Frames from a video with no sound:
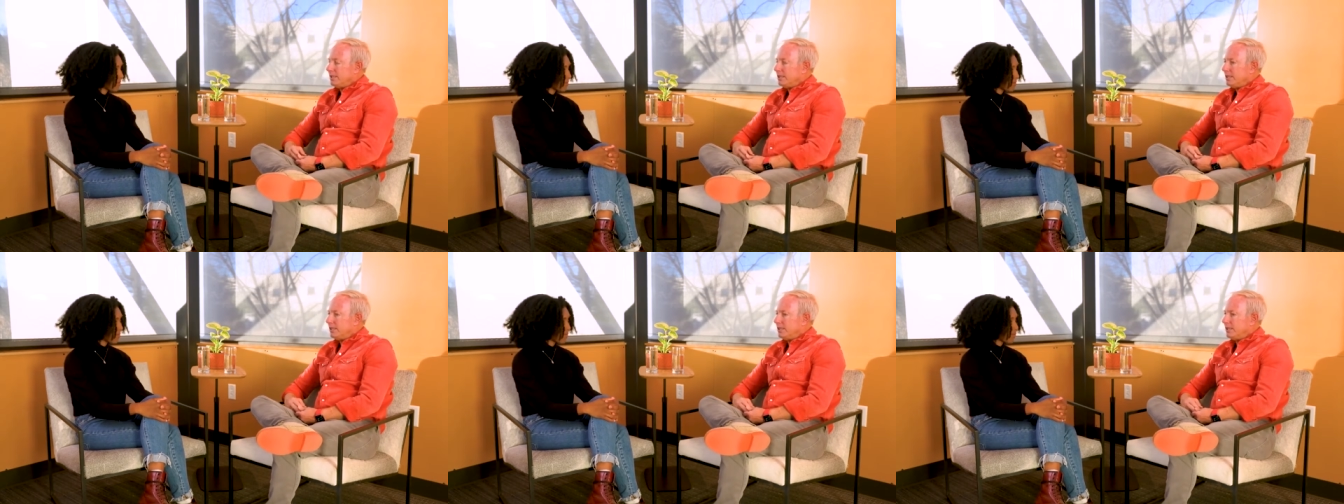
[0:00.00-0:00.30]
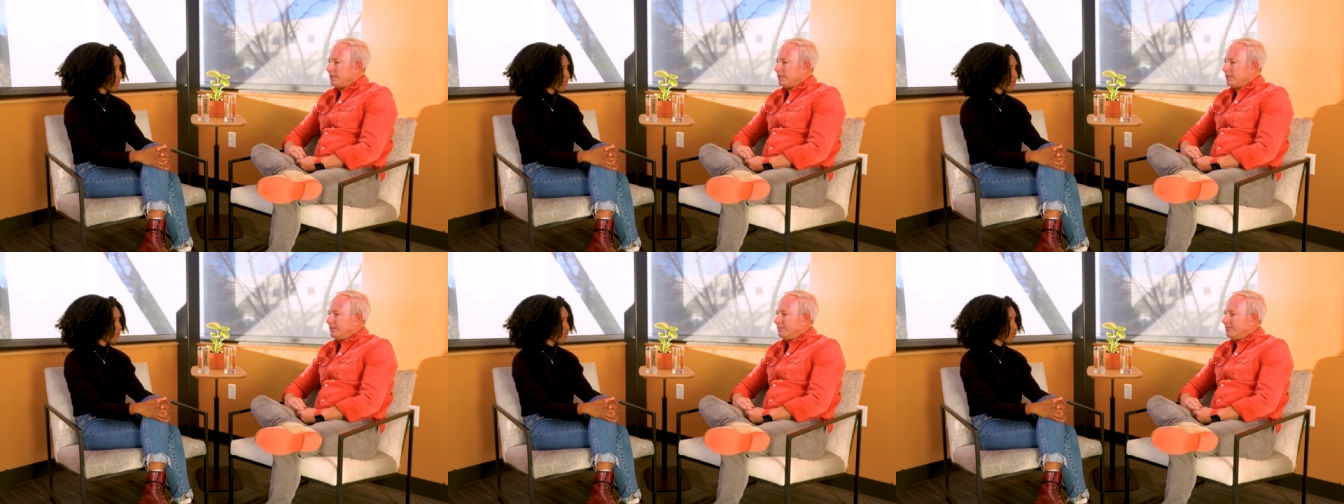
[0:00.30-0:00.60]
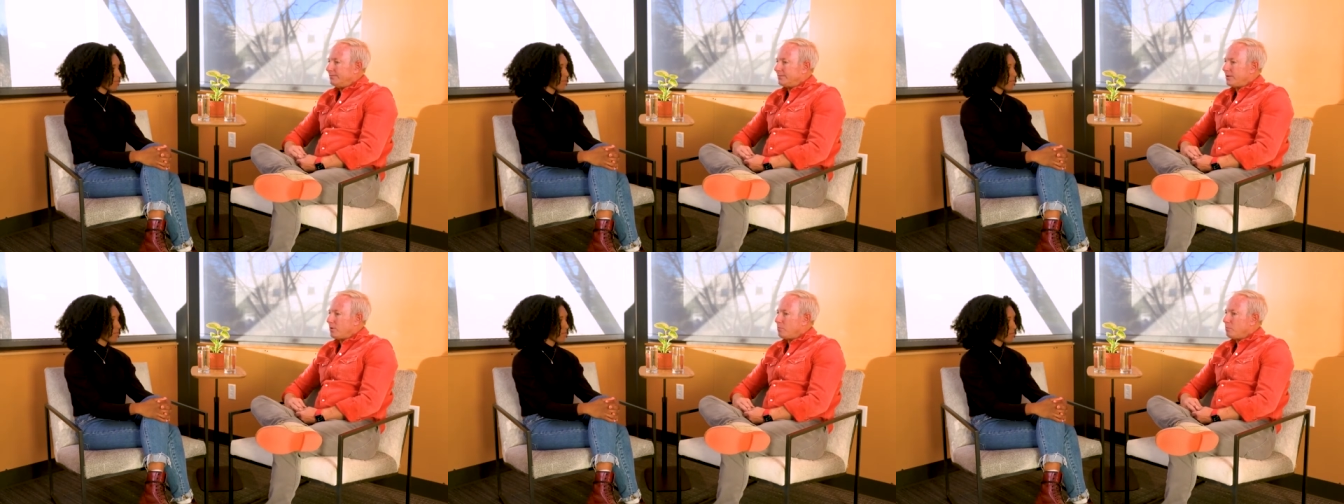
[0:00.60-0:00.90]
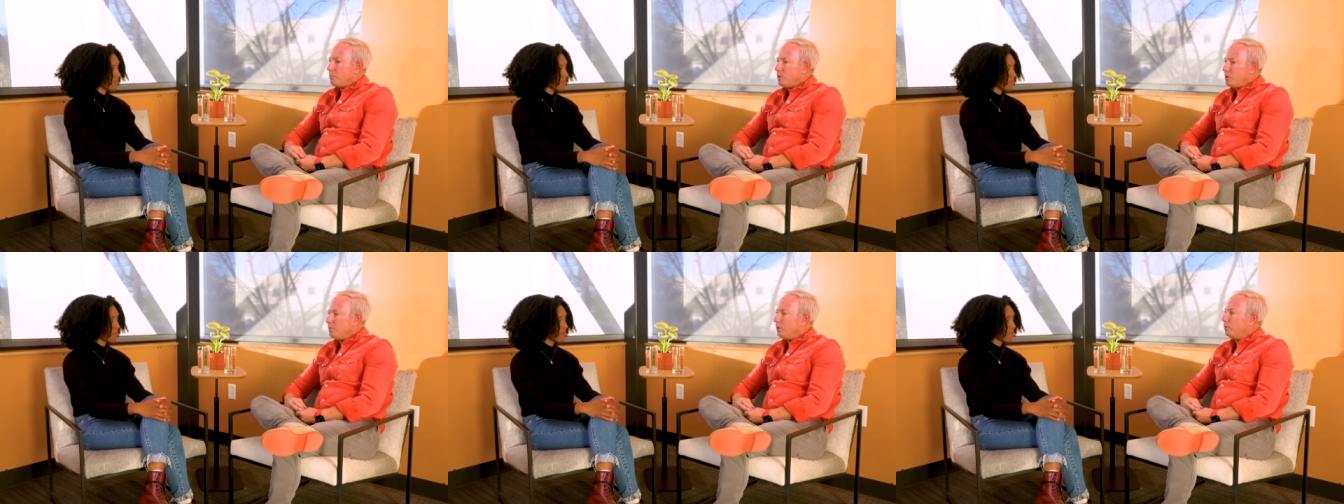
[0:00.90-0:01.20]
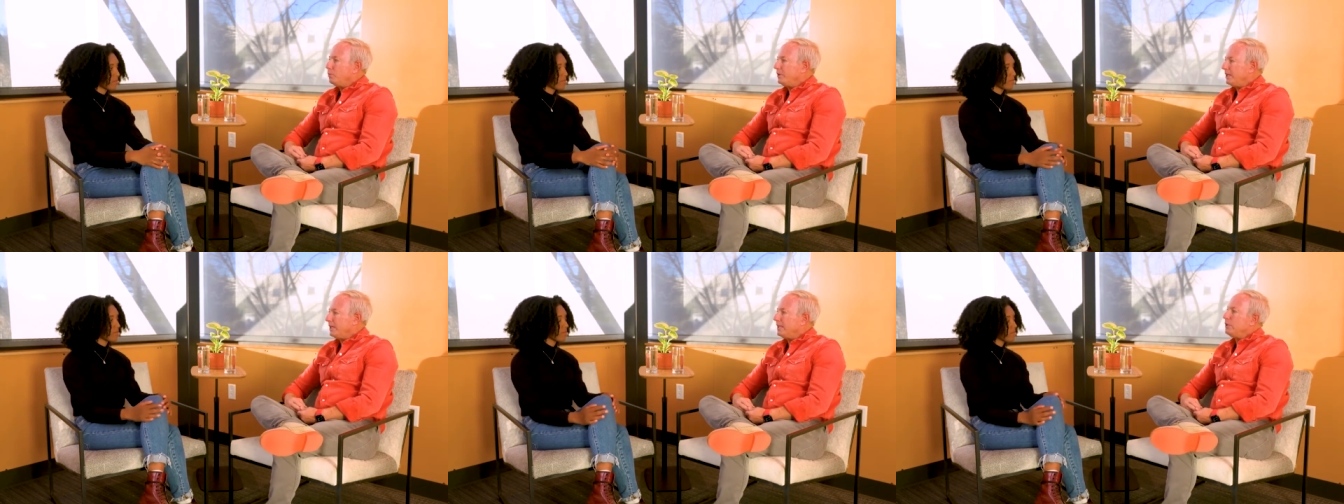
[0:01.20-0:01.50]
of
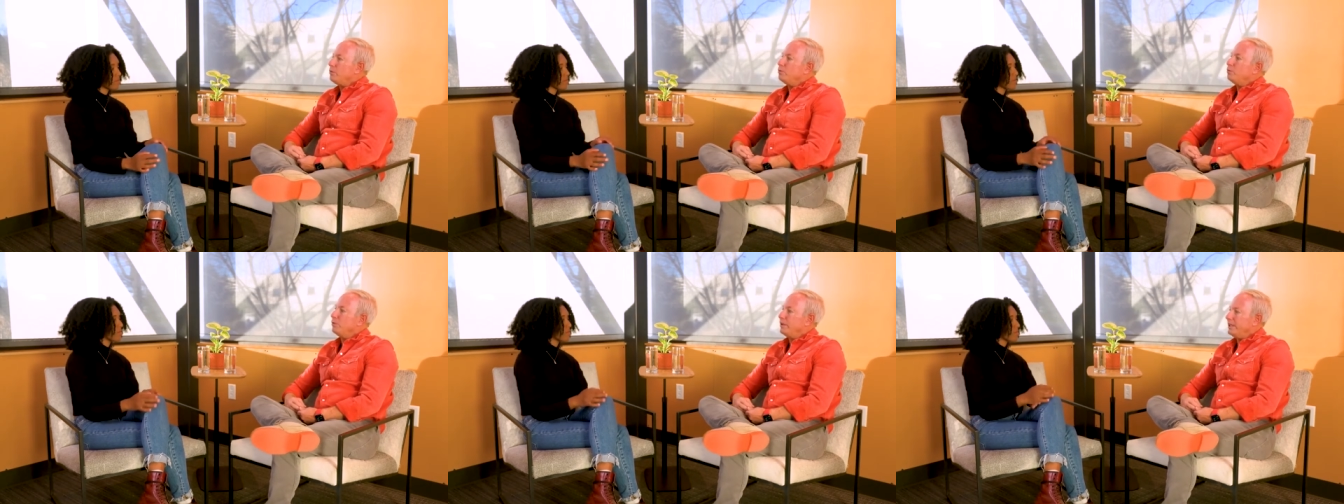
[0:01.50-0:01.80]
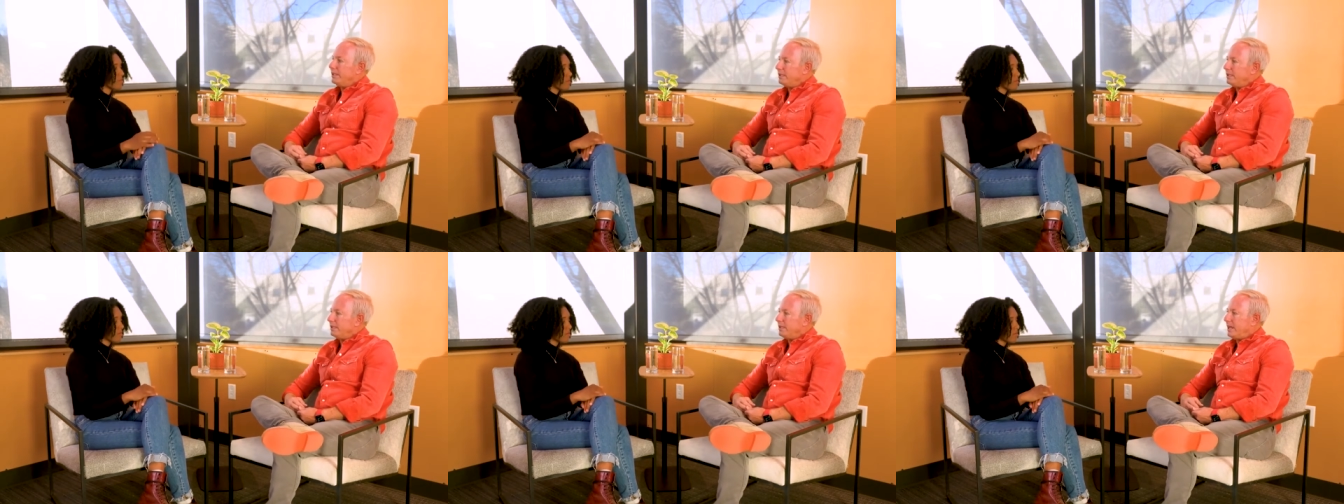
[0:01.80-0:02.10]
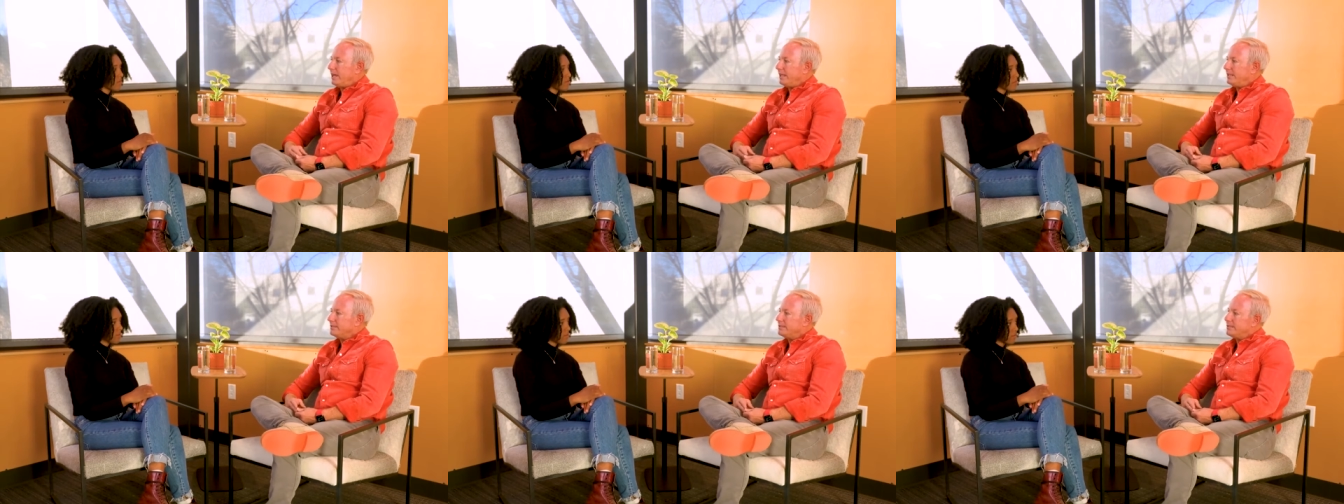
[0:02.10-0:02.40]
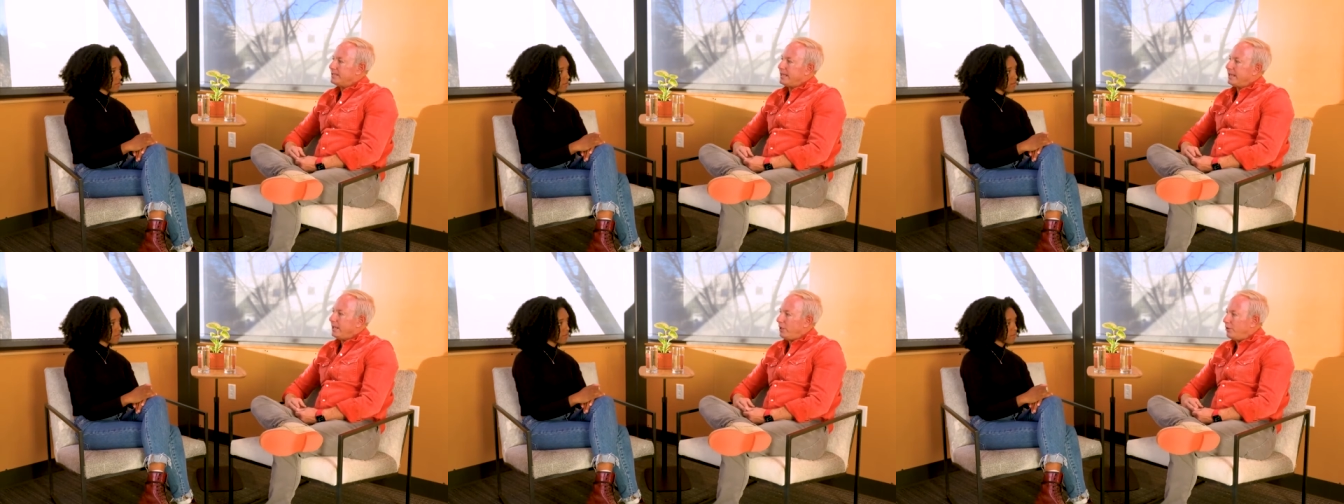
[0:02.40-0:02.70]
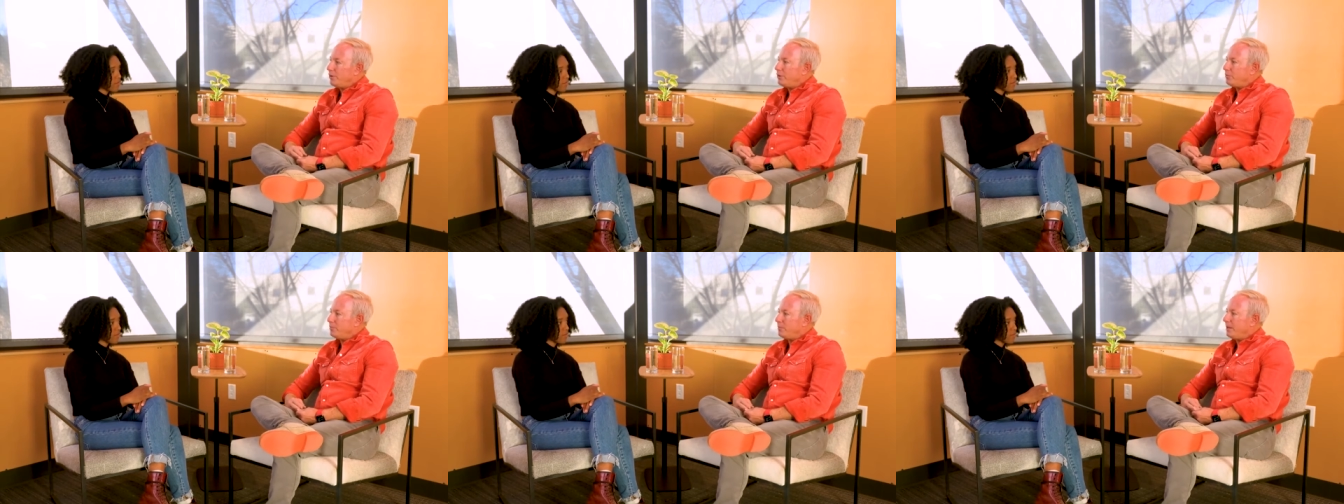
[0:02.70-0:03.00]
people really realize the
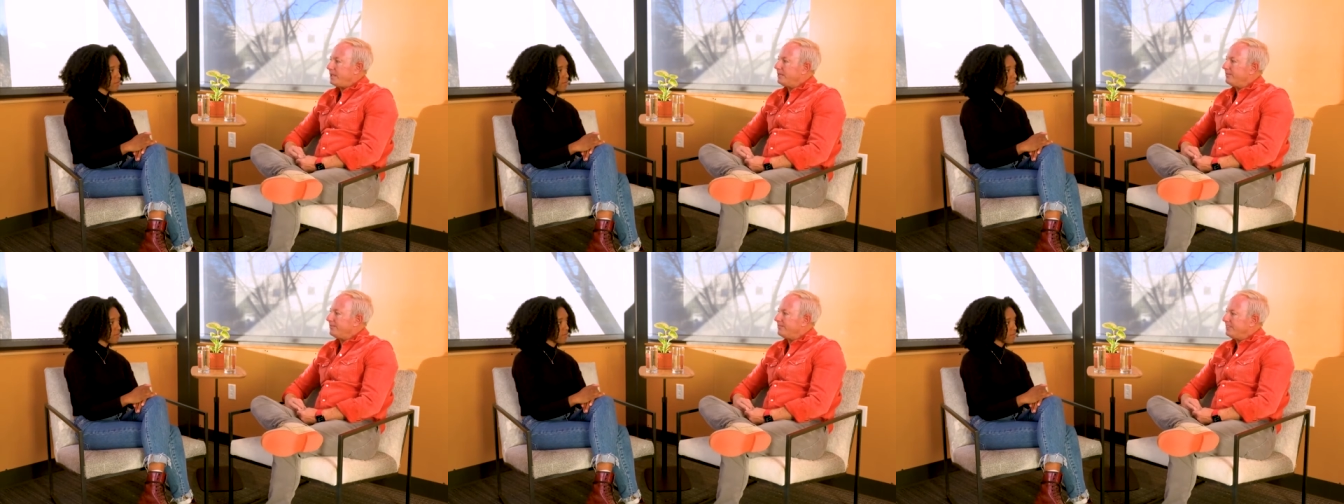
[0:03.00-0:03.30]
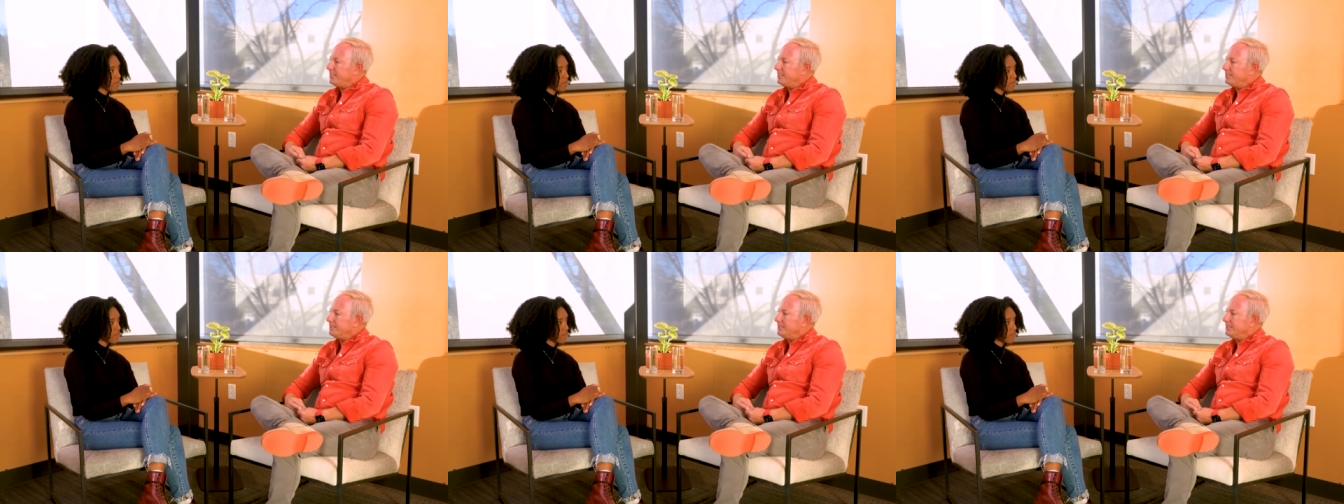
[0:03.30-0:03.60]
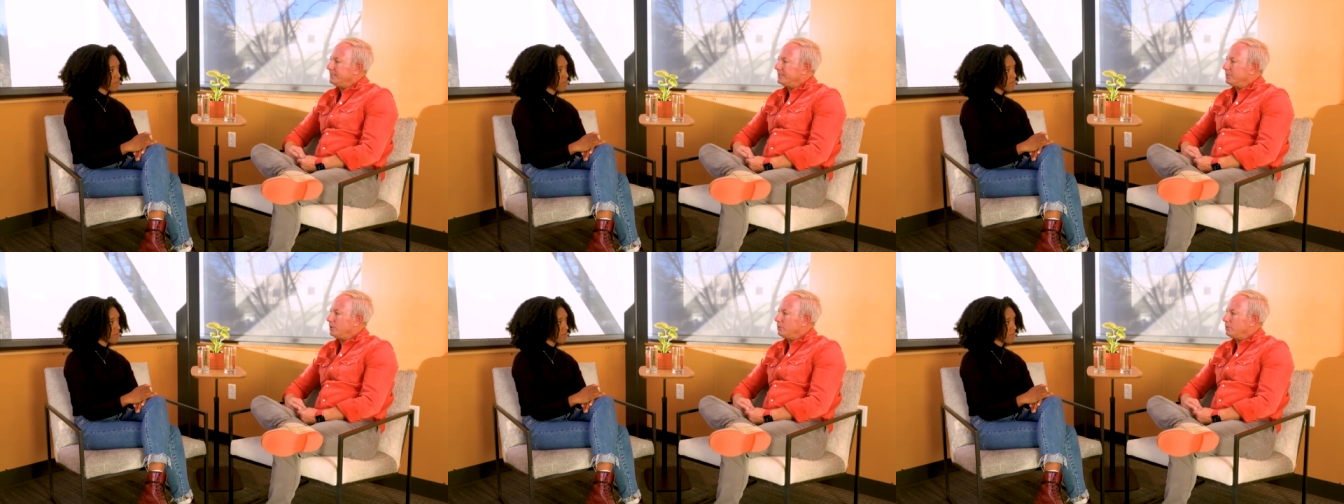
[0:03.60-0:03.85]
health benefit,